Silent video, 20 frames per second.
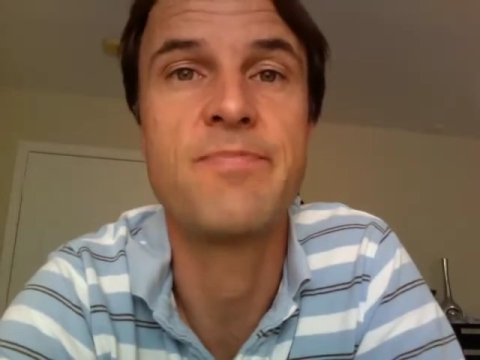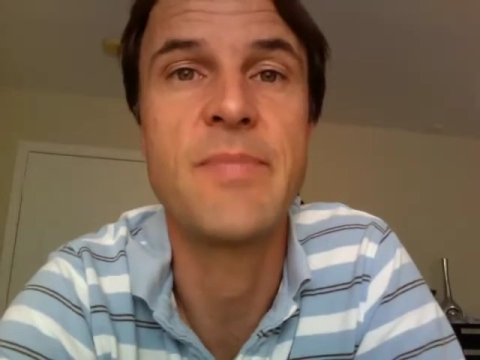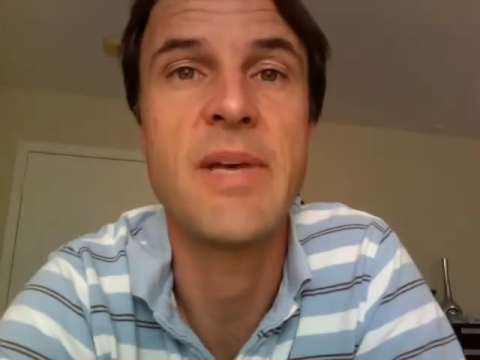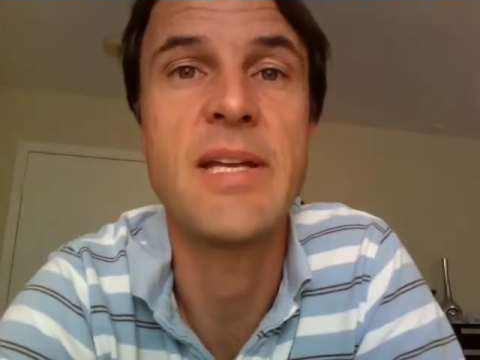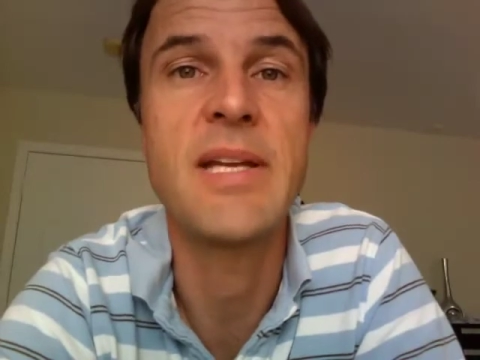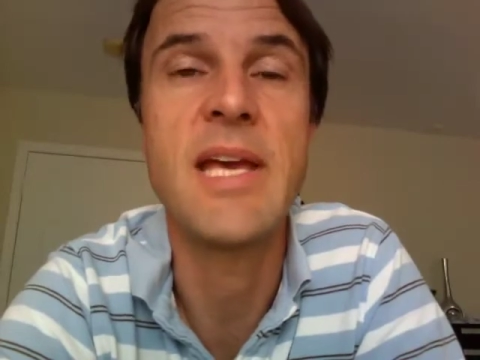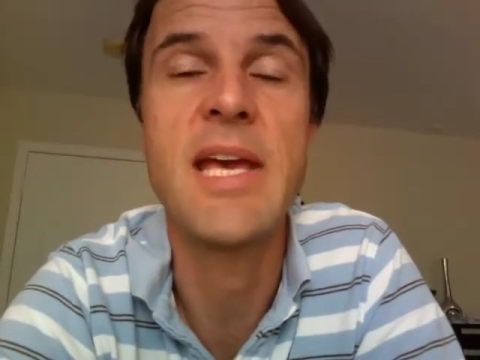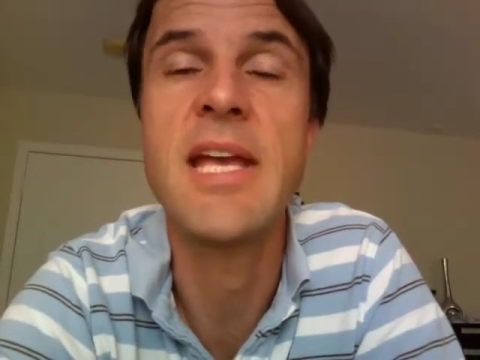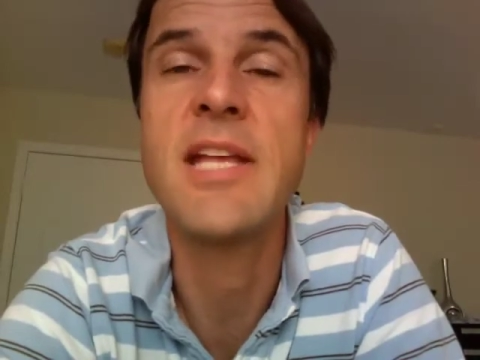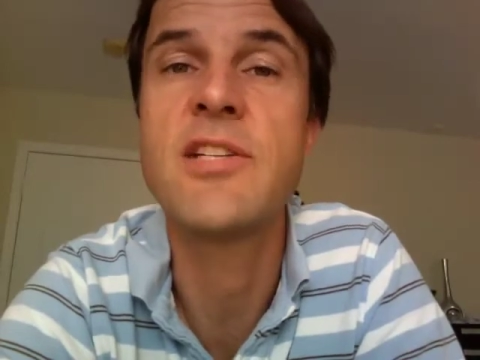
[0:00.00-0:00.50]

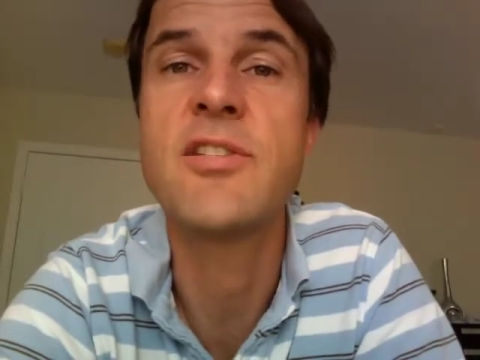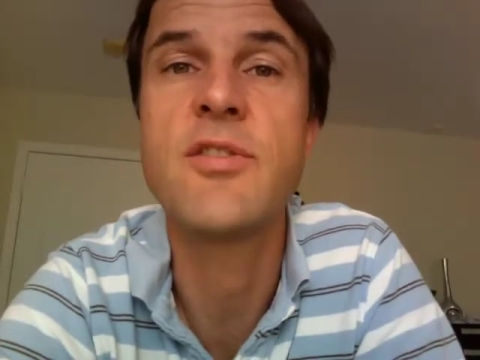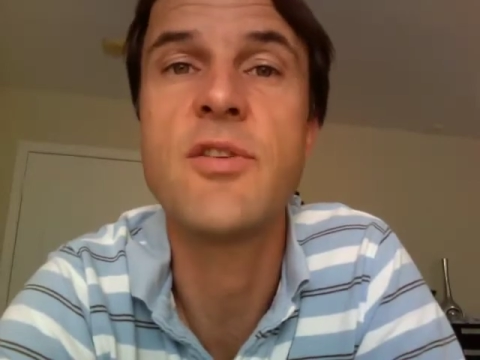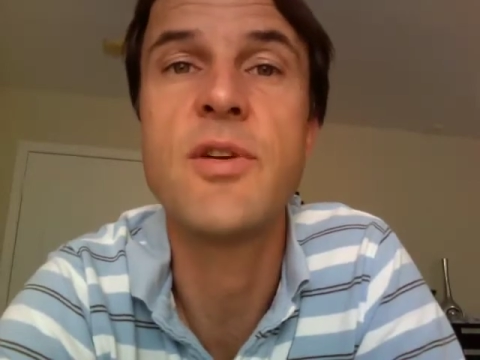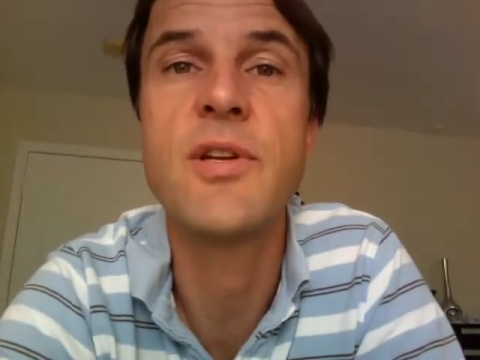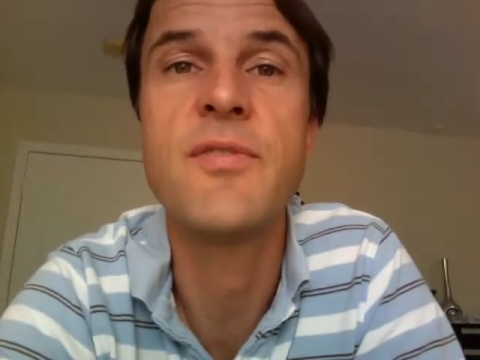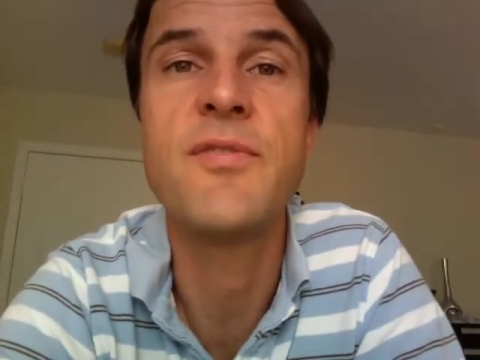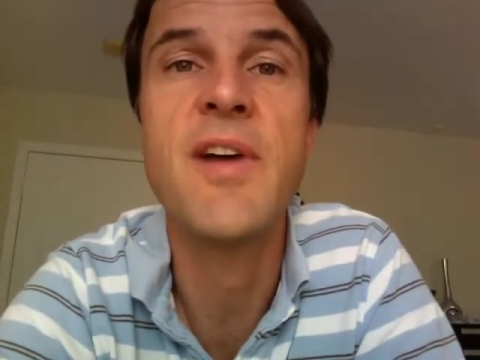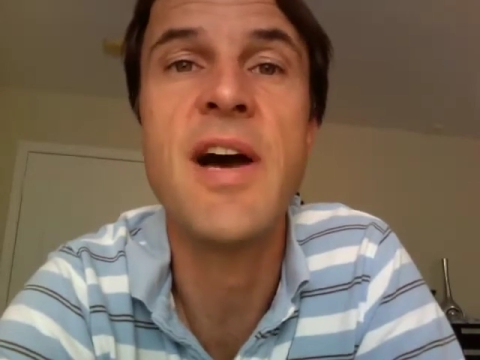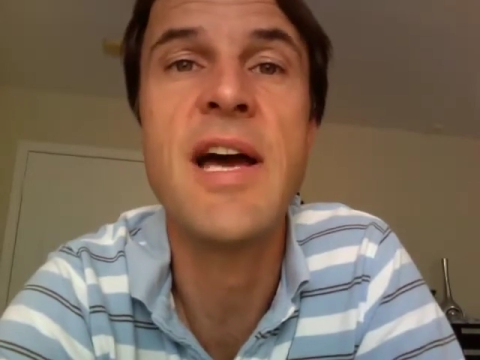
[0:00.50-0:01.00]
At age
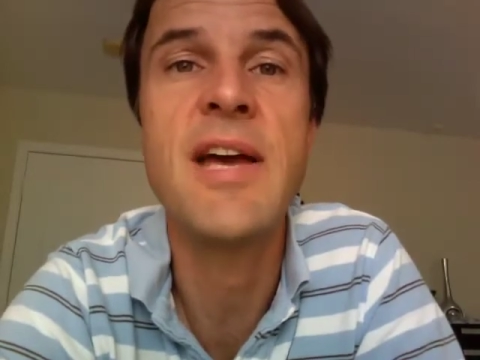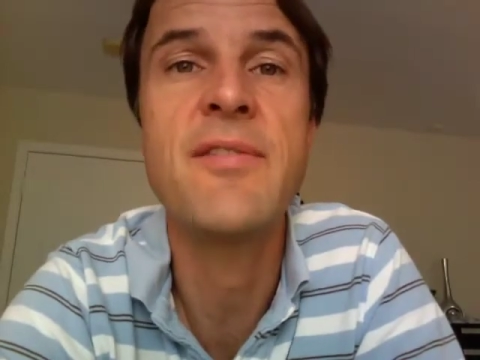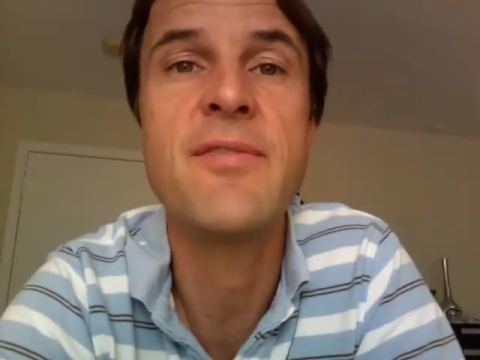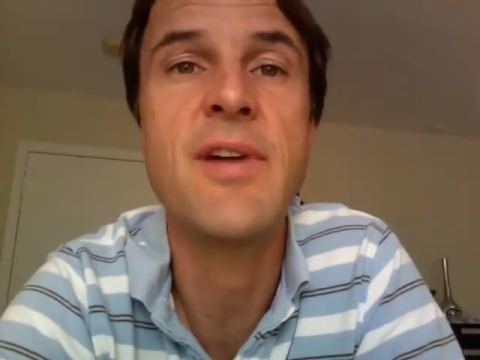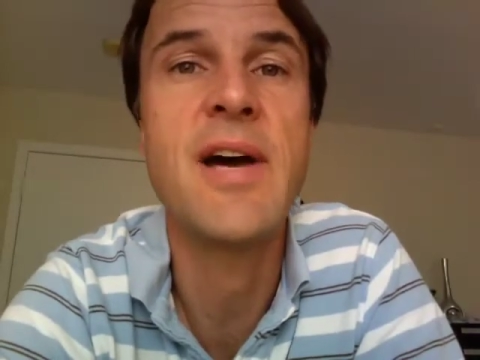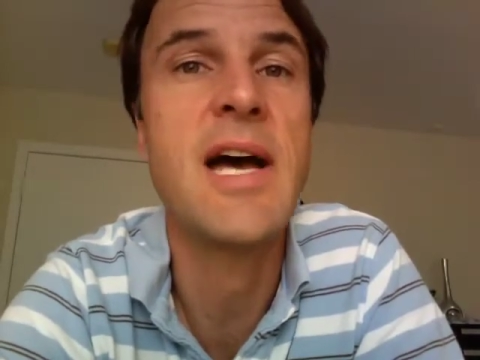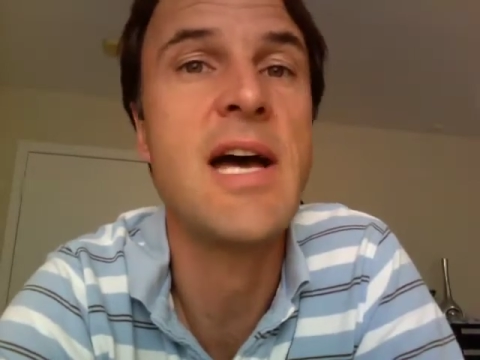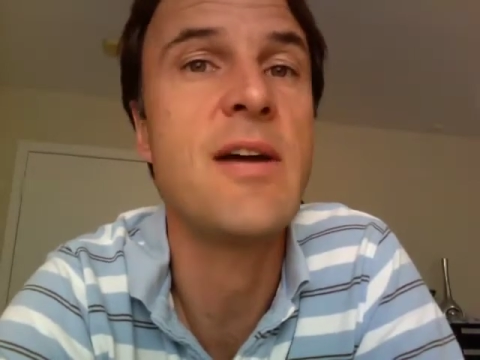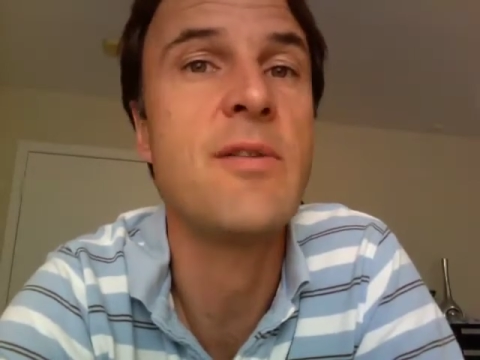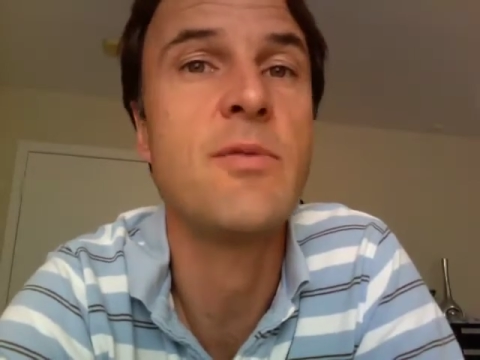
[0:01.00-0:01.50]

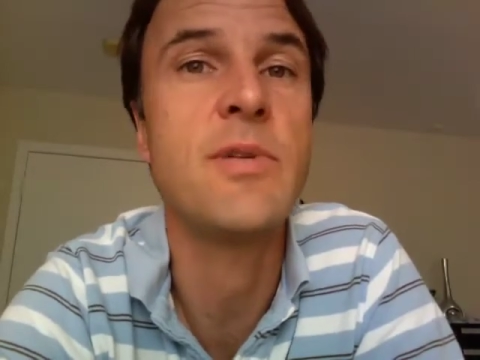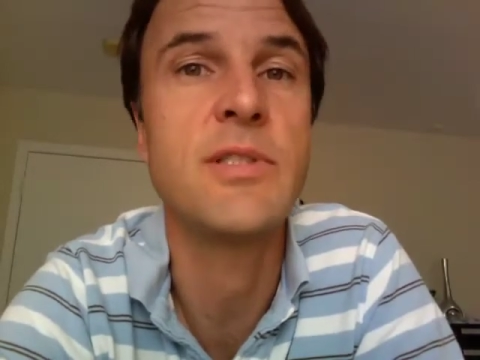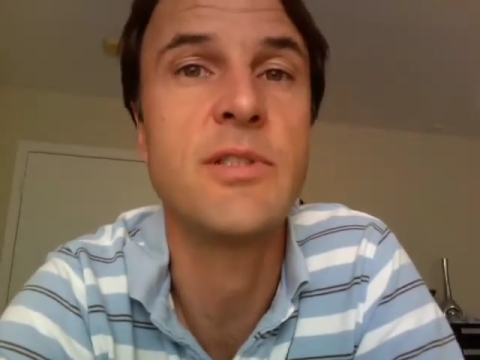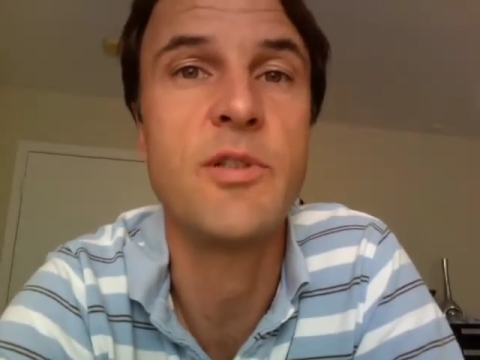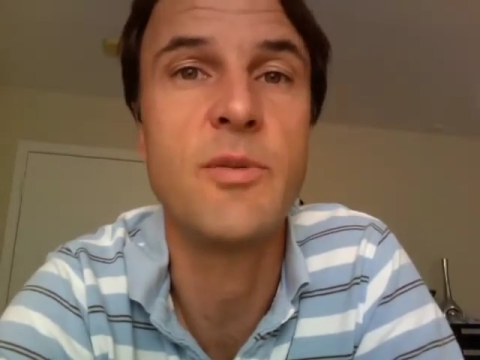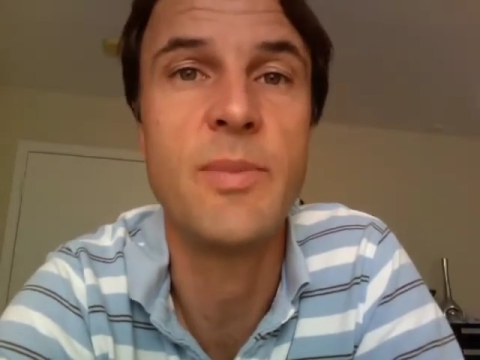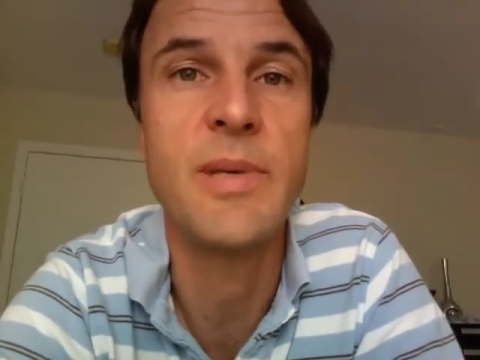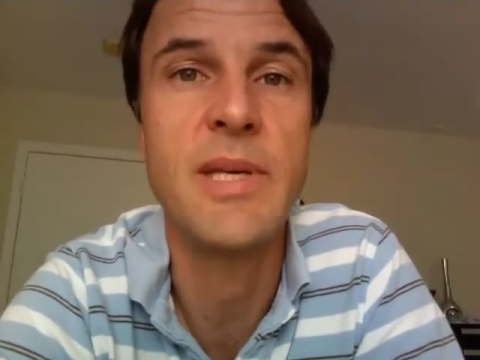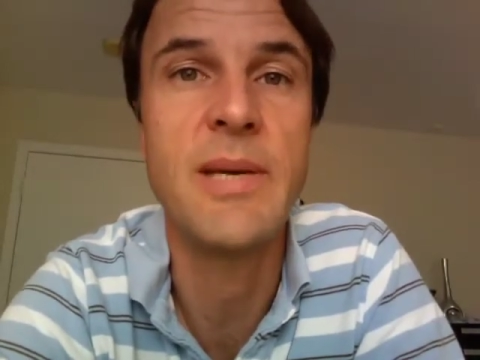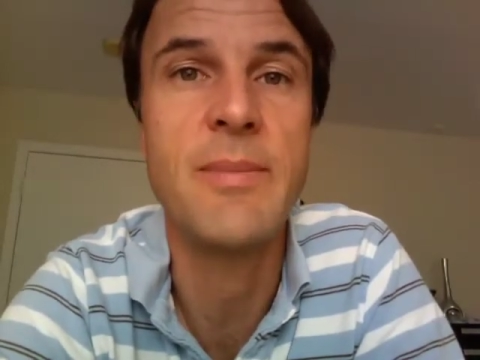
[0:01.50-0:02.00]
35, I
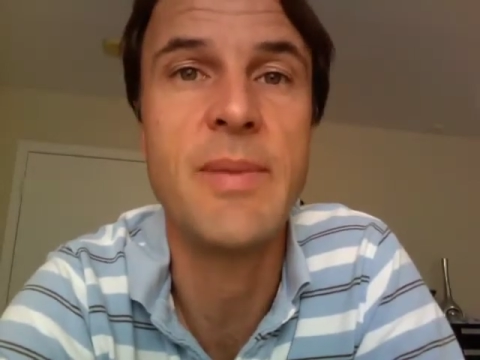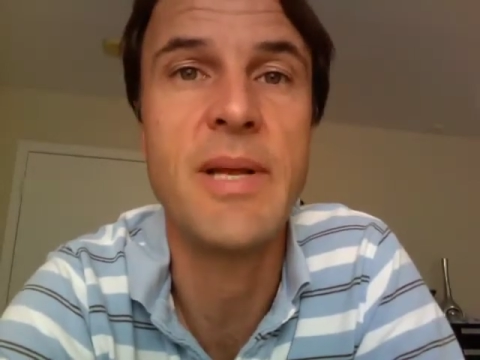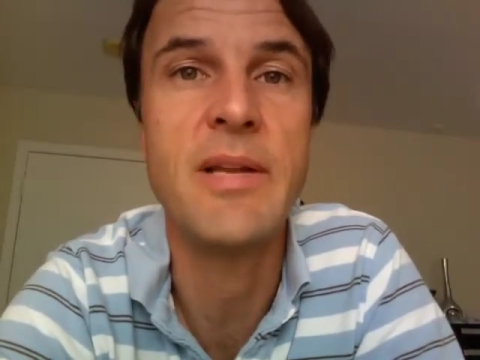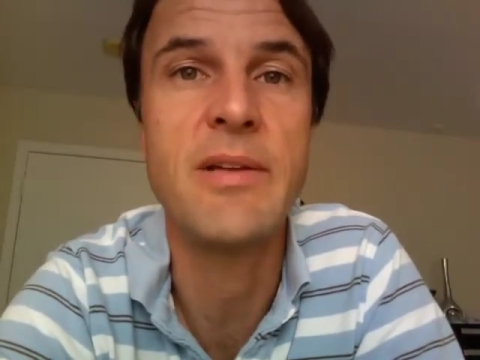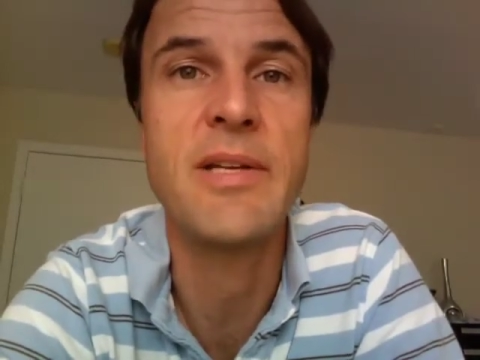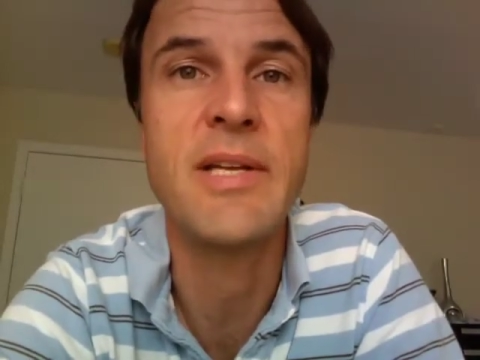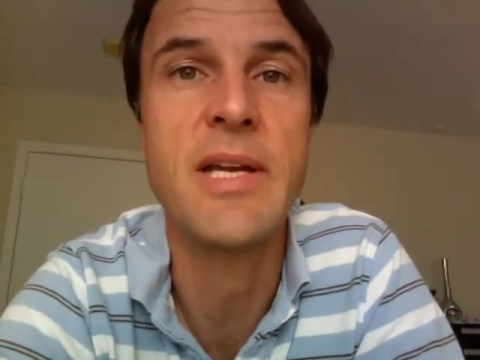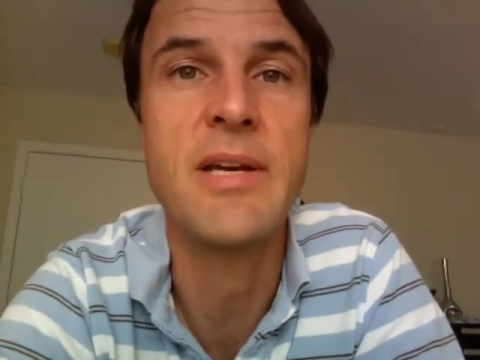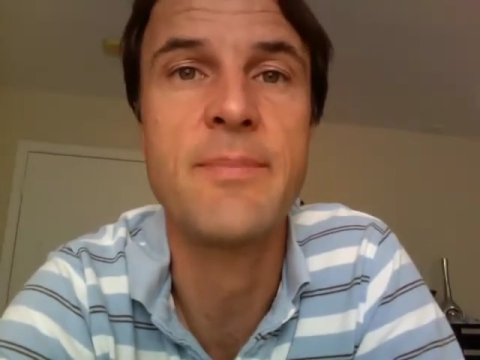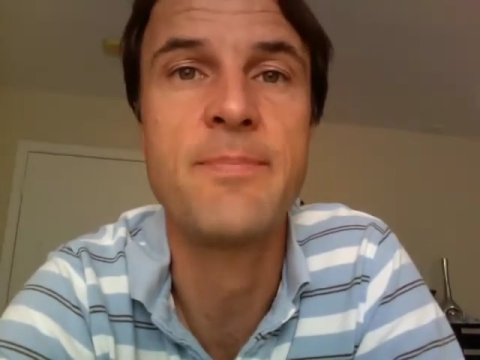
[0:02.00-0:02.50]
want to be a
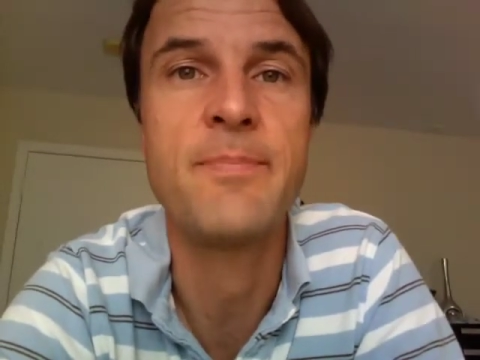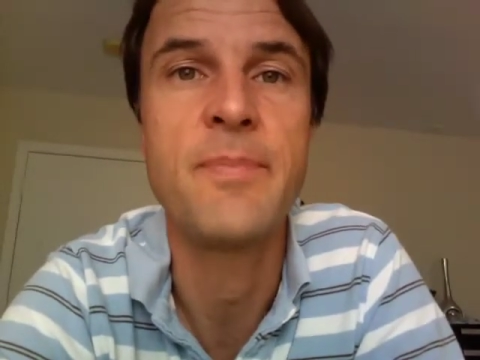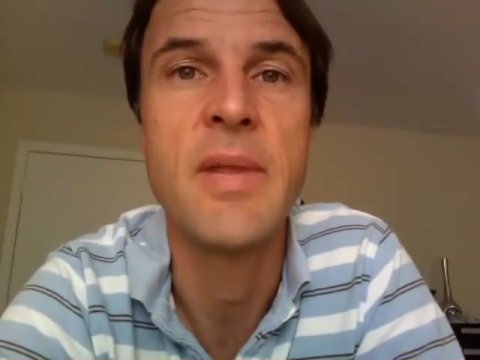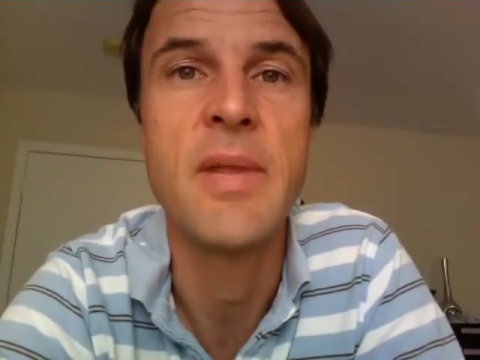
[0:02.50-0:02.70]
millionaire.